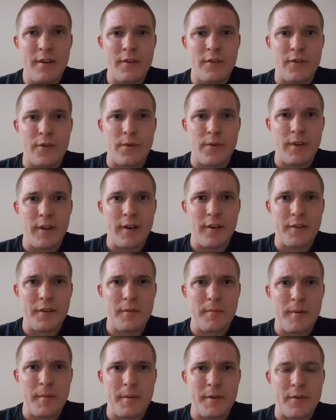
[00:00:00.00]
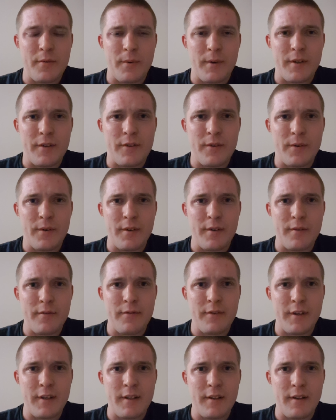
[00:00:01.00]
2,000, maybe 2,200
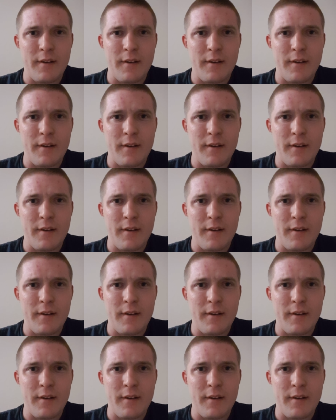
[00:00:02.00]
feet in